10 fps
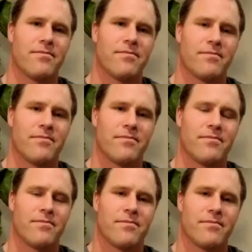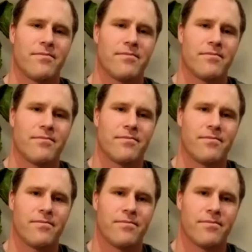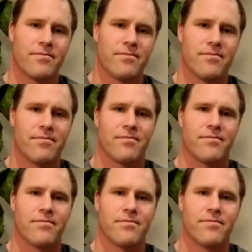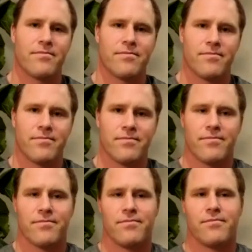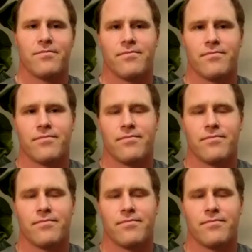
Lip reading: The person shown says nothing.